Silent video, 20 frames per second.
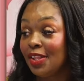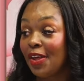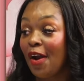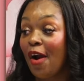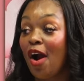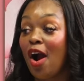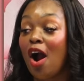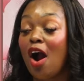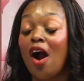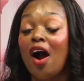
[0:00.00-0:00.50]

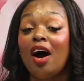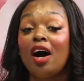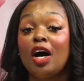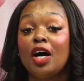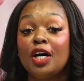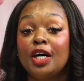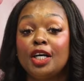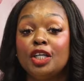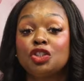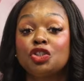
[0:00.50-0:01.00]
There are
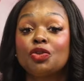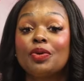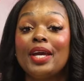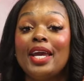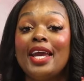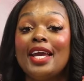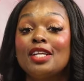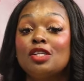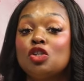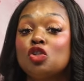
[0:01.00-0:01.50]

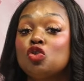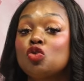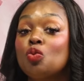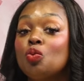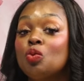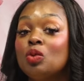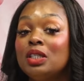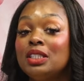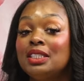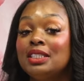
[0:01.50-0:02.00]

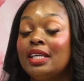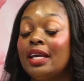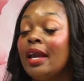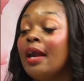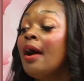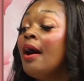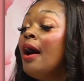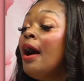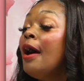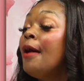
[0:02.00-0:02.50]
120